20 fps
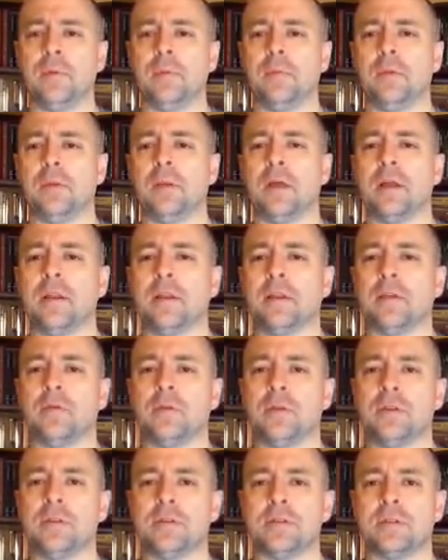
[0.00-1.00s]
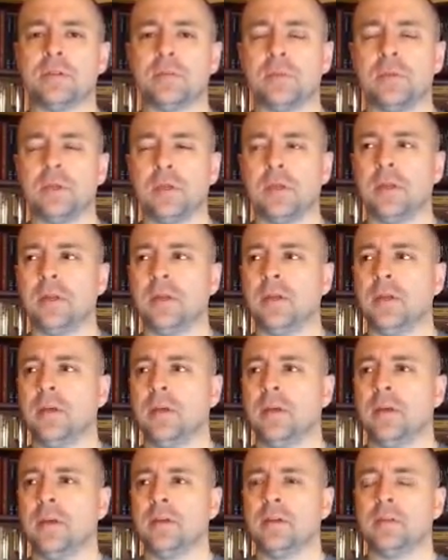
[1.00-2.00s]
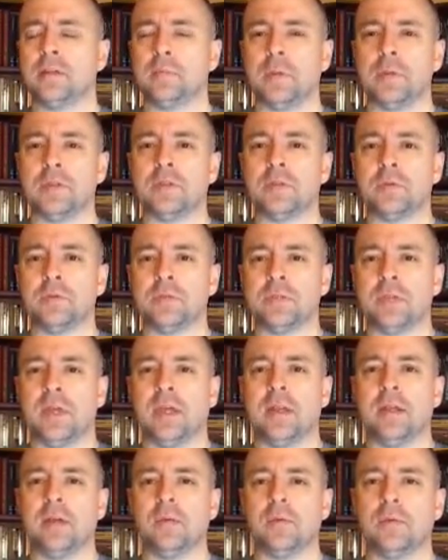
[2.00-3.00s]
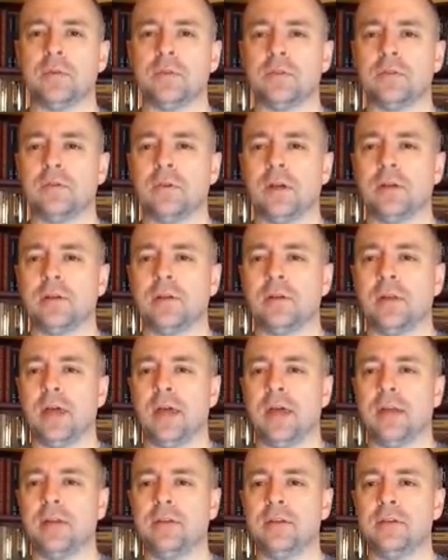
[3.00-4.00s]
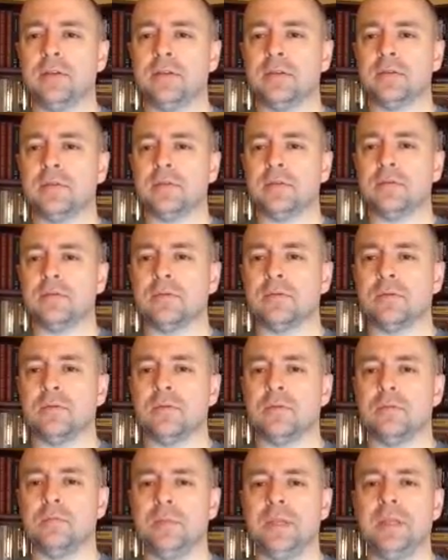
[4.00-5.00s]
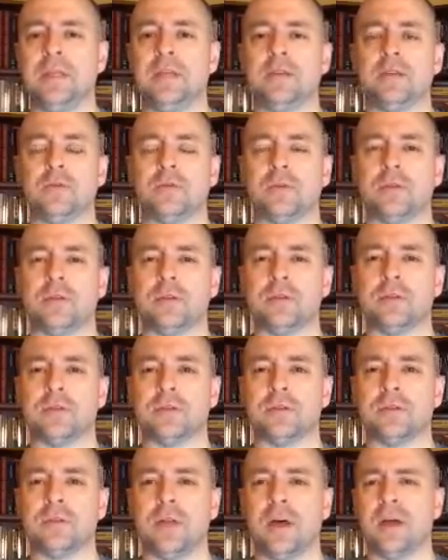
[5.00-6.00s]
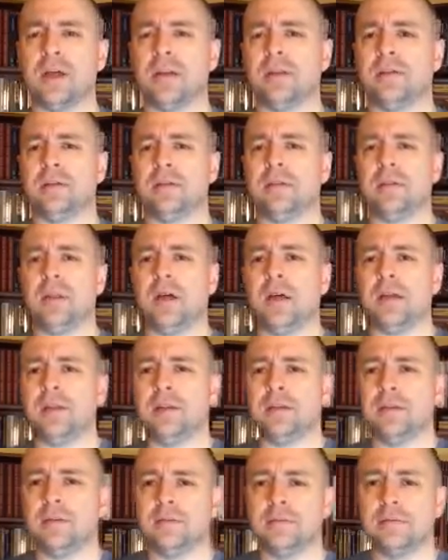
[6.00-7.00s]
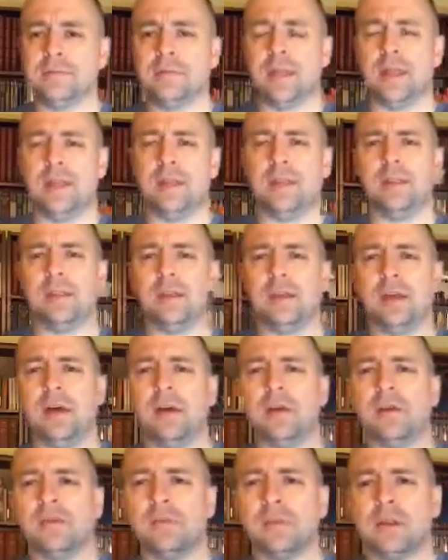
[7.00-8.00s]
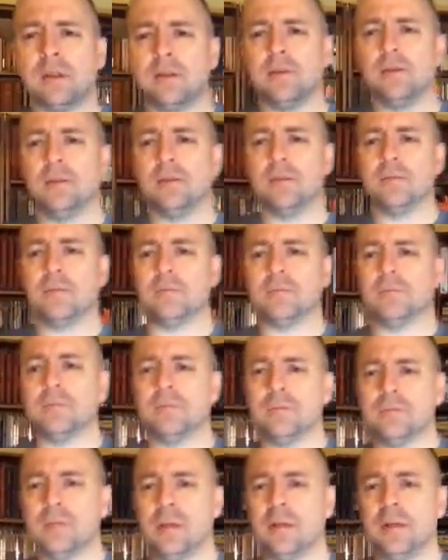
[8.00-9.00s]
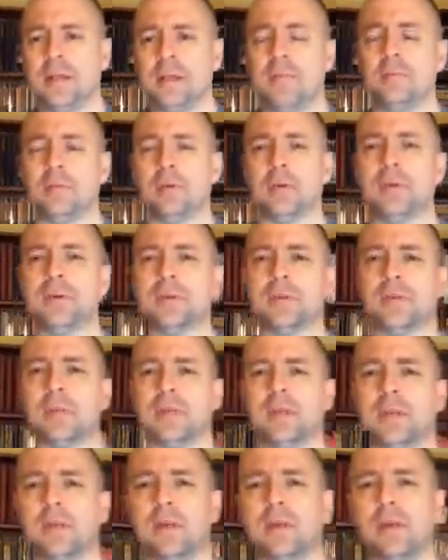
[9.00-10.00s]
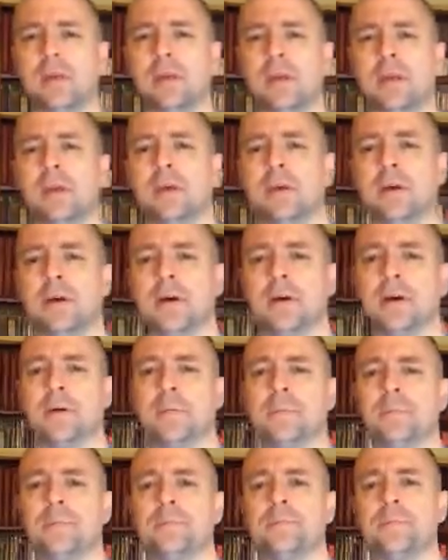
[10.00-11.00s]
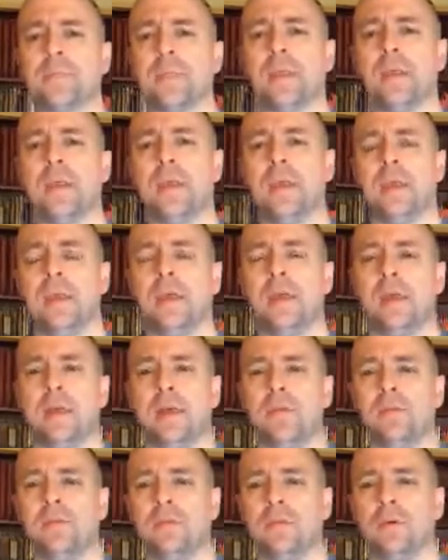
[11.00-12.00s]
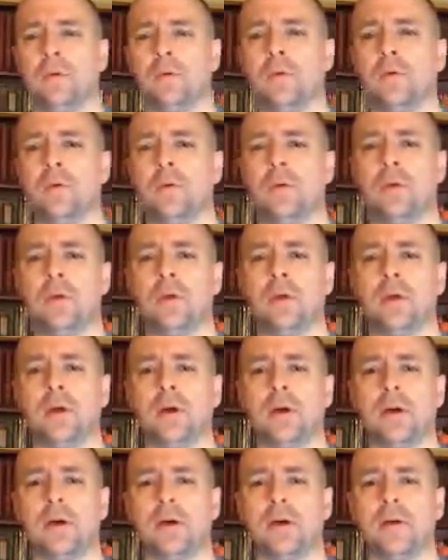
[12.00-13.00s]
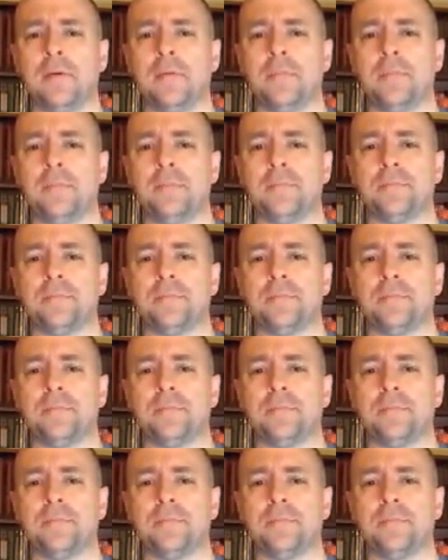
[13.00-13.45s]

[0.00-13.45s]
lot of the criticism that Spencer was getting was directed at his media choices, not anything else, not him personally. And so, I